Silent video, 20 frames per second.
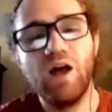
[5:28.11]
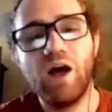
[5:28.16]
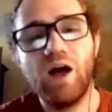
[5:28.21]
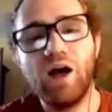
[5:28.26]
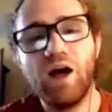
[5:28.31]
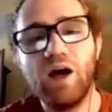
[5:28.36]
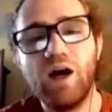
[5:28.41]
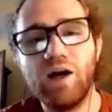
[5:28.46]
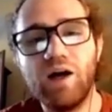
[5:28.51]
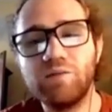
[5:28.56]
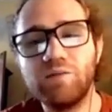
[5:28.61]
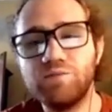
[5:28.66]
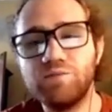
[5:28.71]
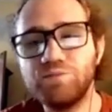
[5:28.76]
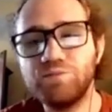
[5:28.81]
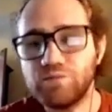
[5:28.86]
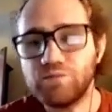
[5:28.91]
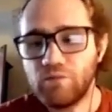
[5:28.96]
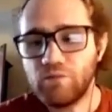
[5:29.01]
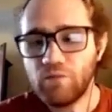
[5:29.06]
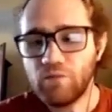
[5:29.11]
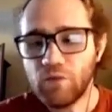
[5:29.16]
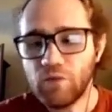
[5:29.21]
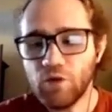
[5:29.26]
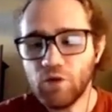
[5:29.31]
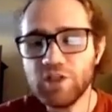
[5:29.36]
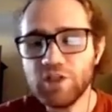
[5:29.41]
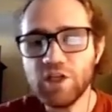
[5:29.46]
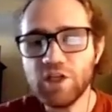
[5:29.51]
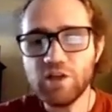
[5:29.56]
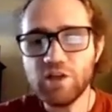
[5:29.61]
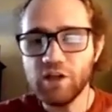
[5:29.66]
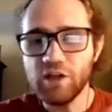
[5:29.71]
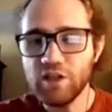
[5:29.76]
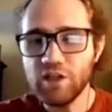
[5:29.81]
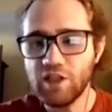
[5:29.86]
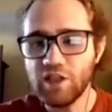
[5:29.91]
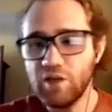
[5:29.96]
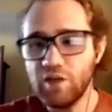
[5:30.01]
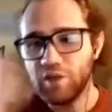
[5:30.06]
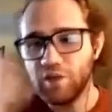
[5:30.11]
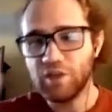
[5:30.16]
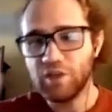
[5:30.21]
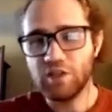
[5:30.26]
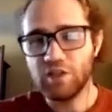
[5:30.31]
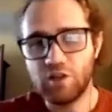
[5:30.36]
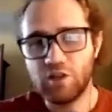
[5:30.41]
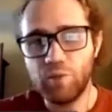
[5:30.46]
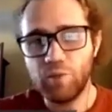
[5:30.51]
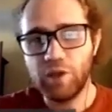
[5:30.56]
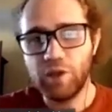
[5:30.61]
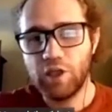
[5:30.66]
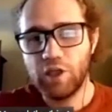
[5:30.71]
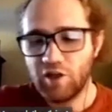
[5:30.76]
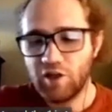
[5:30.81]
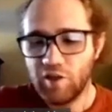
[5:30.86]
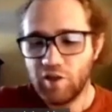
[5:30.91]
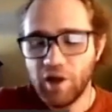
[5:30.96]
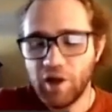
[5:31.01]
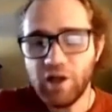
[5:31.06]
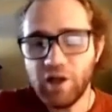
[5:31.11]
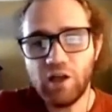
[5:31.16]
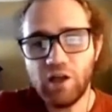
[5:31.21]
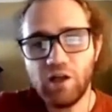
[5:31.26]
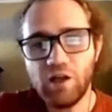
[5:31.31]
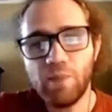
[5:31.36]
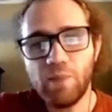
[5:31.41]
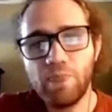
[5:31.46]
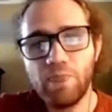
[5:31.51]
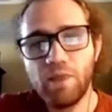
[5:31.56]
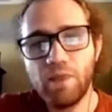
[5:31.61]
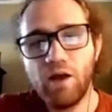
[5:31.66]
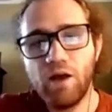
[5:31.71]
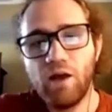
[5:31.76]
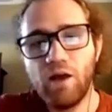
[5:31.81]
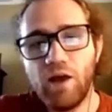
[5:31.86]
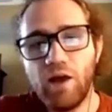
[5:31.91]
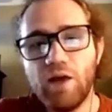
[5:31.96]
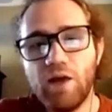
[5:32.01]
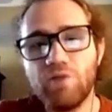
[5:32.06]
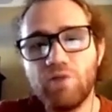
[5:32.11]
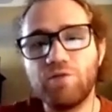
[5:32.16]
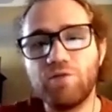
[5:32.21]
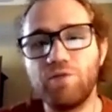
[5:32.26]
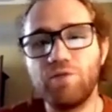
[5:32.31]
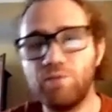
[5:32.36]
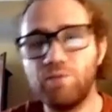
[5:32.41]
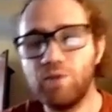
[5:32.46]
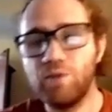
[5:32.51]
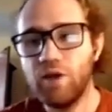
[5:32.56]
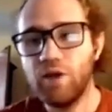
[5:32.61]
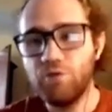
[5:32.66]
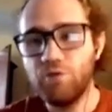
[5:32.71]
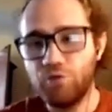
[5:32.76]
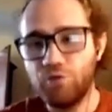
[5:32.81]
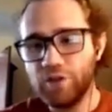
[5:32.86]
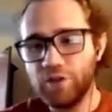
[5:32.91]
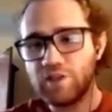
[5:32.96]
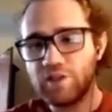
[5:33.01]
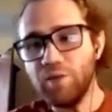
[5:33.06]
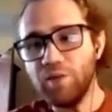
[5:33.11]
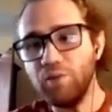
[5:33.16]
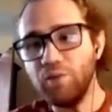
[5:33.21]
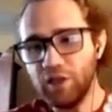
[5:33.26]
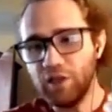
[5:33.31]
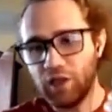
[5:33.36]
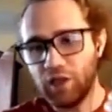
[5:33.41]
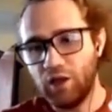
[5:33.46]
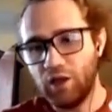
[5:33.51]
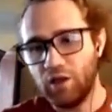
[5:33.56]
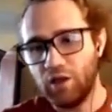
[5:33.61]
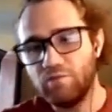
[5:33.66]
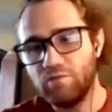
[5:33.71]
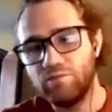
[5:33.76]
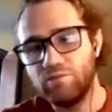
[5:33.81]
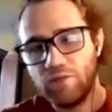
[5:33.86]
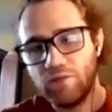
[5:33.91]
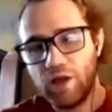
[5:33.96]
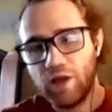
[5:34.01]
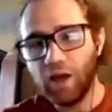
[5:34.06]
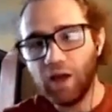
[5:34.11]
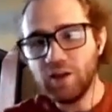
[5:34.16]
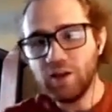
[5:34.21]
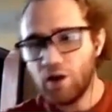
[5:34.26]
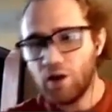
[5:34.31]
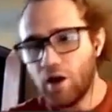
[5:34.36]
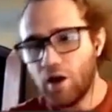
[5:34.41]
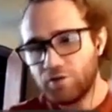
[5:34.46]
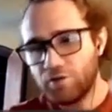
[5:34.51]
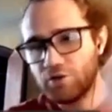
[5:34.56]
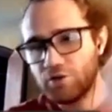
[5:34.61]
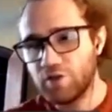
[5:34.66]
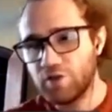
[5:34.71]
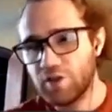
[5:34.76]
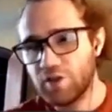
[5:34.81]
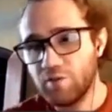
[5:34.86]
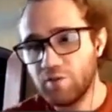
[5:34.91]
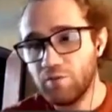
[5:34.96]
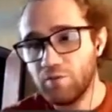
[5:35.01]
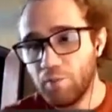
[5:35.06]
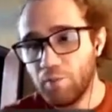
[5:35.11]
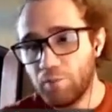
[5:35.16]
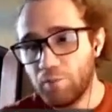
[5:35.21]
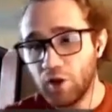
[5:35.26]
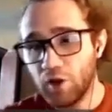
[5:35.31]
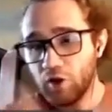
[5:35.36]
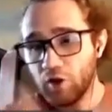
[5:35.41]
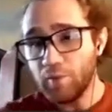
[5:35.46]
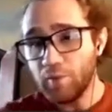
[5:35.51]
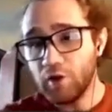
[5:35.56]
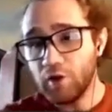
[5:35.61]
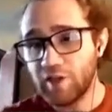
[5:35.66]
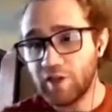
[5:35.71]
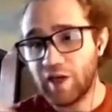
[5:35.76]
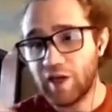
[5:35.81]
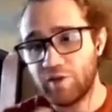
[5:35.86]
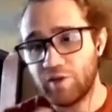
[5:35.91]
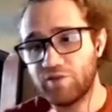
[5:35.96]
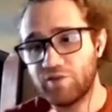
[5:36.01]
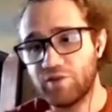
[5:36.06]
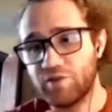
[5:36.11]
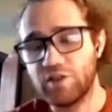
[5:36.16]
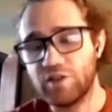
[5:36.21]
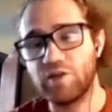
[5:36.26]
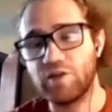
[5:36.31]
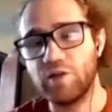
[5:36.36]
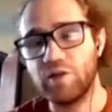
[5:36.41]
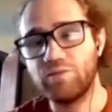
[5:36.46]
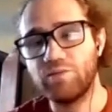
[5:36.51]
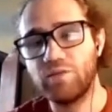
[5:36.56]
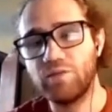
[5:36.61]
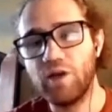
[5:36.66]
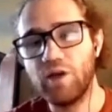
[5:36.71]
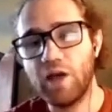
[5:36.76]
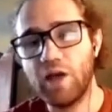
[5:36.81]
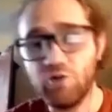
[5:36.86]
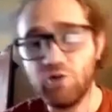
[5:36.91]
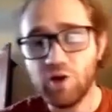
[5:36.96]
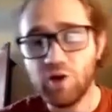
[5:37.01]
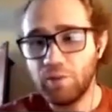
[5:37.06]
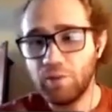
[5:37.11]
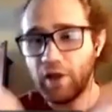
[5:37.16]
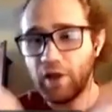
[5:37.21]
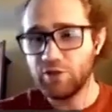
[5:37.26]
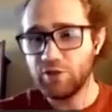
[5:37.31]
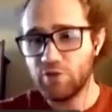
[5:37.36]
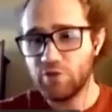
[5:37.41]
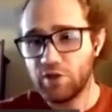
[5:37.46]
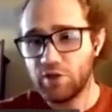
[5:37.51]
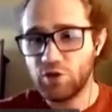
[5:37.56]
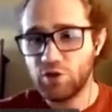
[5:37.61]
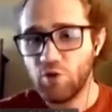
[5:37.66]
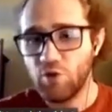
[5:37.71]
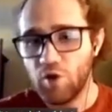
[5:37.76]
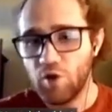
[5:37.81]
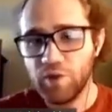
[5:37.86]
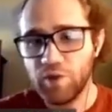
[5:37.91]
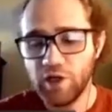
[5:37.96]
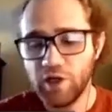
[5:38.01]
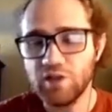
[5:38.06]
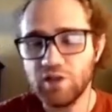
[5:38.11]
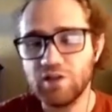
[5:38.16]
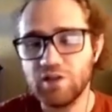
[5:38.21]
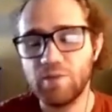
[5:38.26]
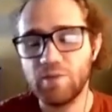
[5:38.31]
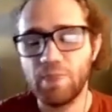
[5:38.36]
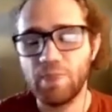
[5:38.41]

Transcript: Um, we say that a scheme is computationally binding if if we sample a key, hand it off to some polynomial time adversary, and it replies with two openings,